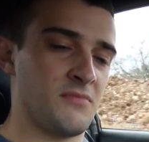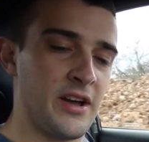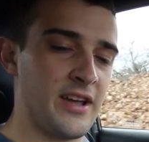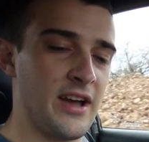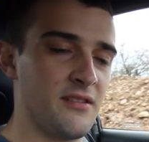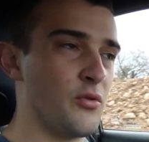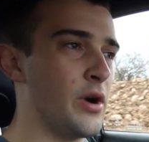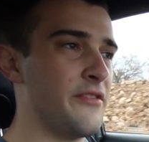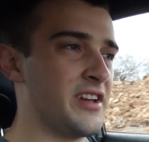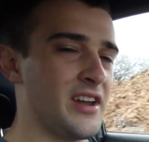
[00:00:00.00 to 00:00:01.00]
again,
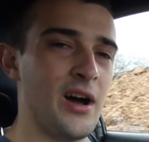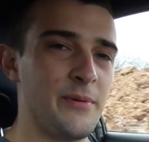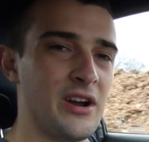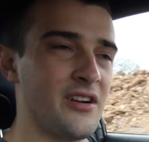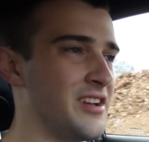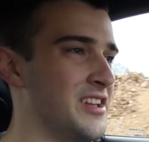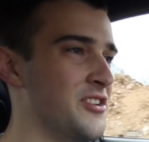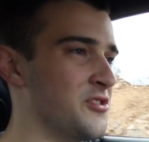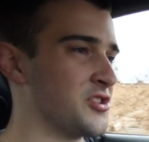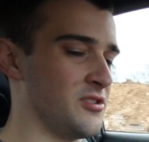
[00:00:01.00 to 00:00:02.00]
revving it up here in
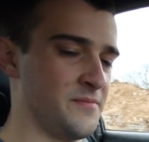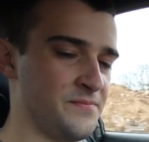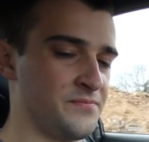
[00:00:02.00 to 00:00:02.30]
neutral.